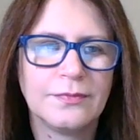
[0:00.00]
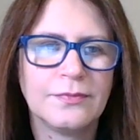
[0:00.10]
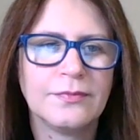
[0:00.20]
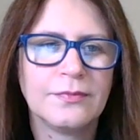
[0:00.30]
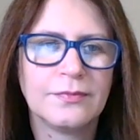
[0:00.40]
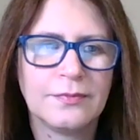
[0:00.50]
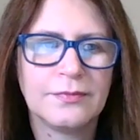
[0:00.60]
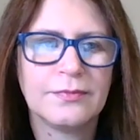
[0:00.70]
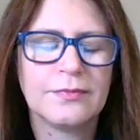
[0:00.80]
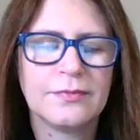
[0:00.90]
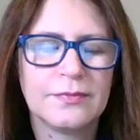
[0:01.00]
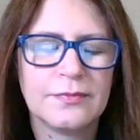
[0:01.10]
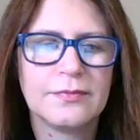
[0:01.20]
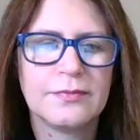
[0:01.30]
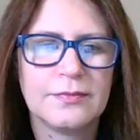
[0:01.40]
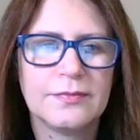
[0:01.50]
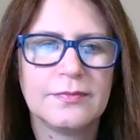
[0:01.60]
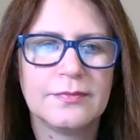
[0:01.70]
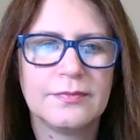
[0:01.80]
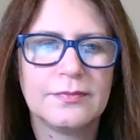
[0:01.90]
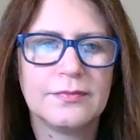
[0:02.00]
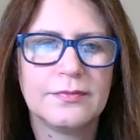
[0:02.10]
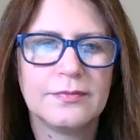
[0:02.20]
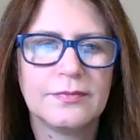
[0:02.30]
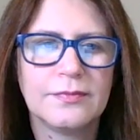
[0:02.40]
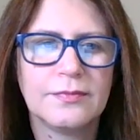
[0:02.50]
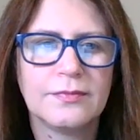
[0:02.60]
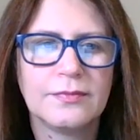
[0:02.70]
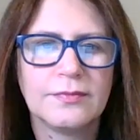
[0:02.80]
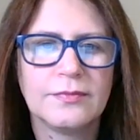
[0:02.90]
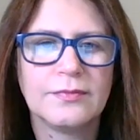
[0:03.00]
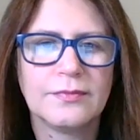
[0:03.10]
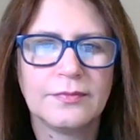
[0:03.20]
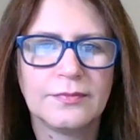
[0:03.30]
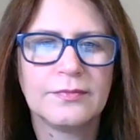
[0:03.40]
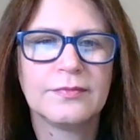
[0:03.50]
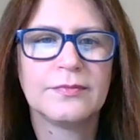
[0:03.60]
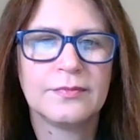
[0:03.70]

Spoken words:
No words are spoken by the person on screen.